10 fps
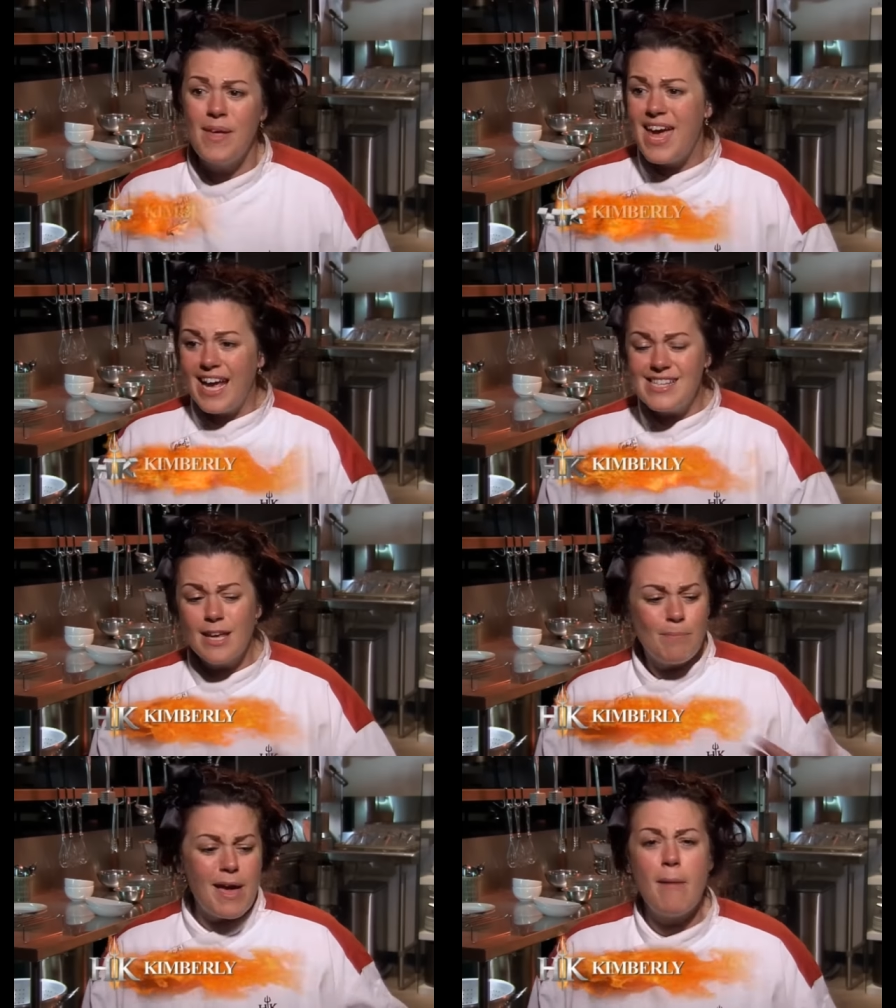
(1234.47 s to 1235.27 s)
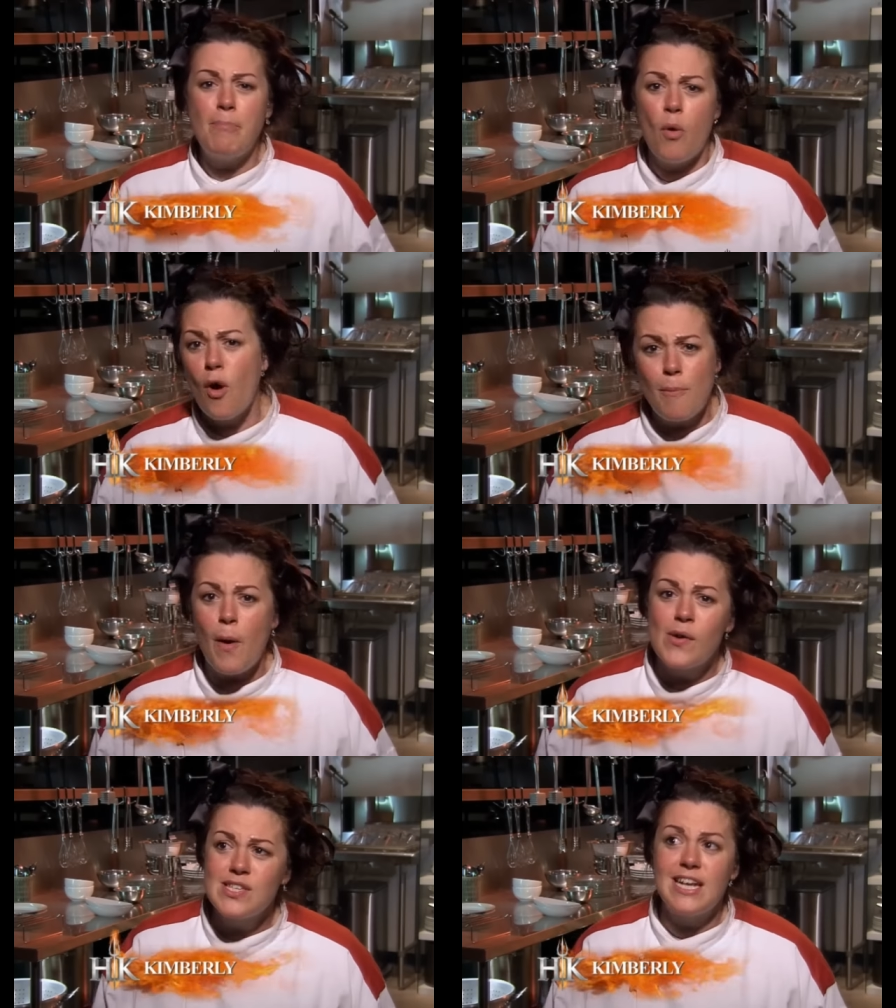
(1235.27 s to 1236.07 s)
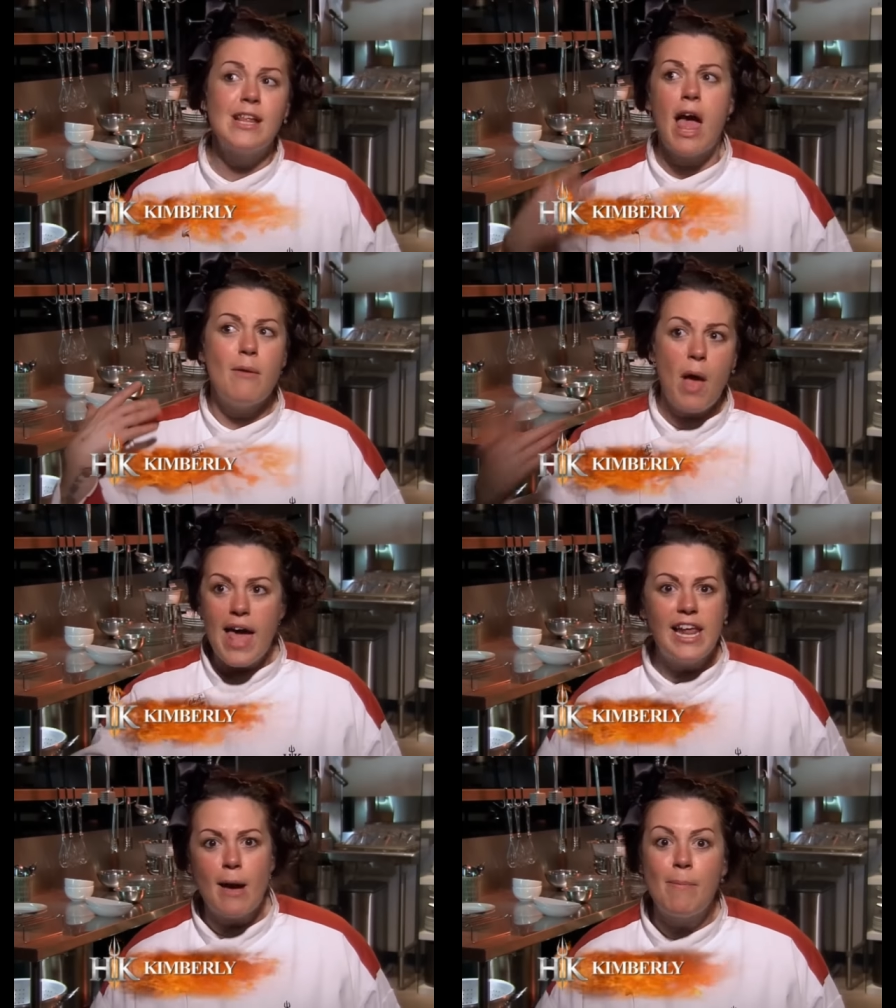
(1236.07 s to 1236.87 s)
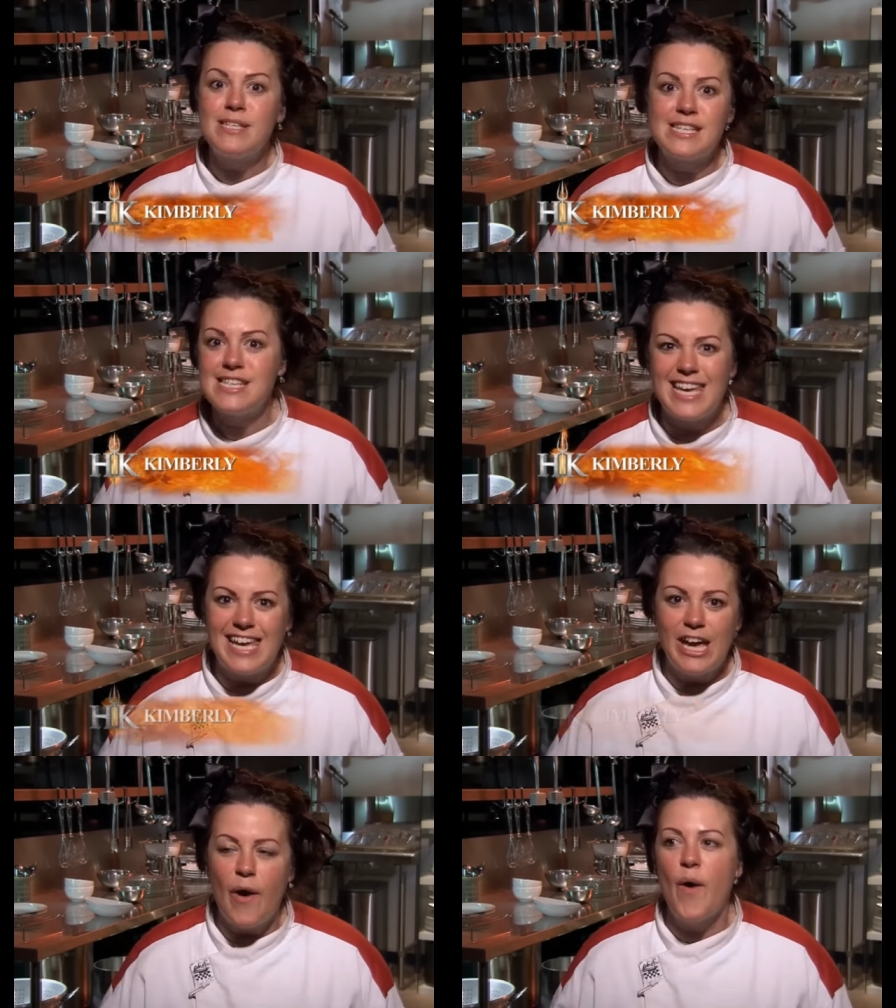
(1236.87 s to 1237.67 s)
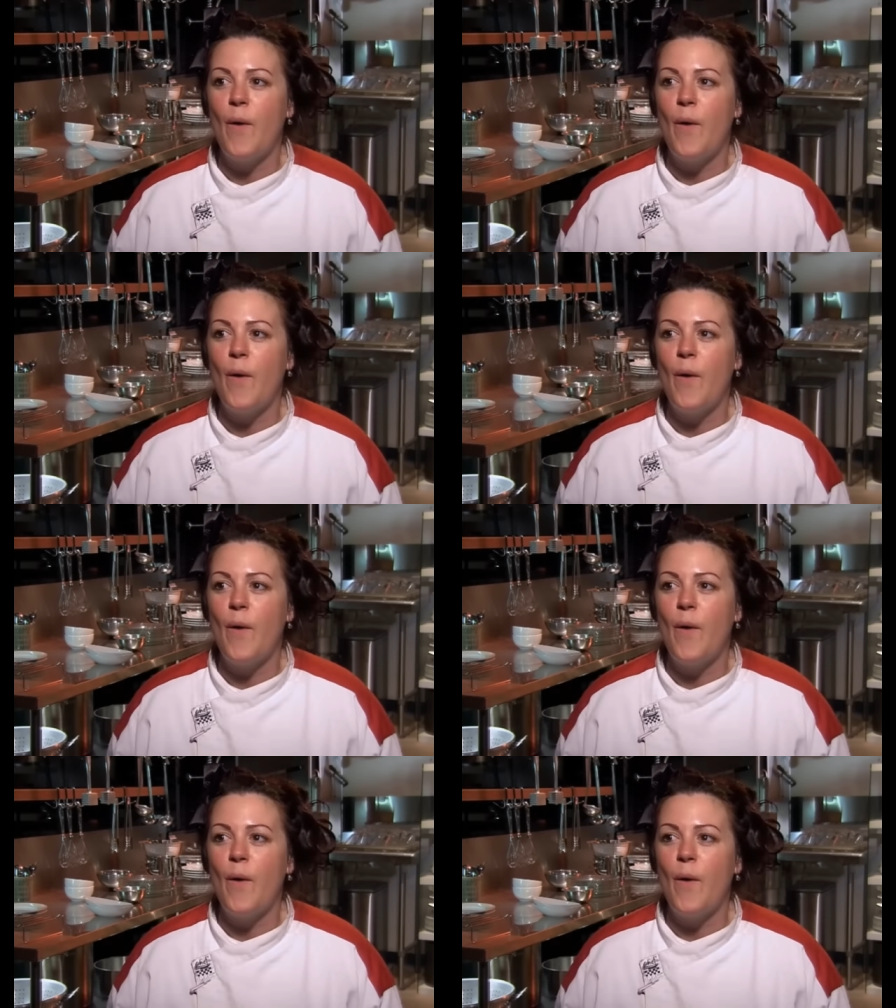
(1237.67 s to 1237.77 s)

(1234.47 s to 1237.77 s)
It's like being a poor person and, ending up as a CEO.